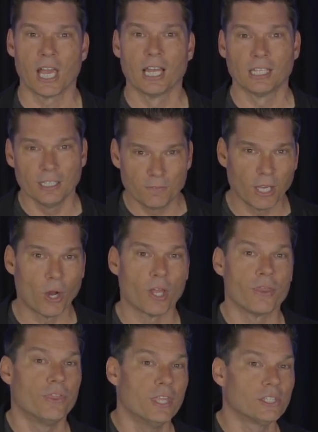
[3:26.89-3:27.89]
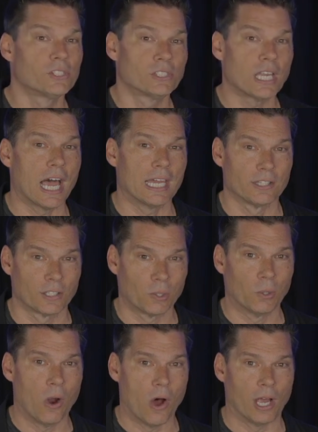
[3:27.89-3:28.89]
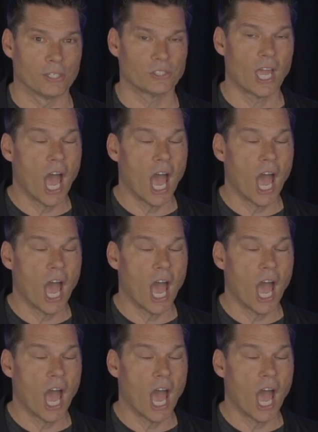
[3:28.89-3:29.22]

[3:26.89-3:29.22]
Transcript: living on this side of the cross,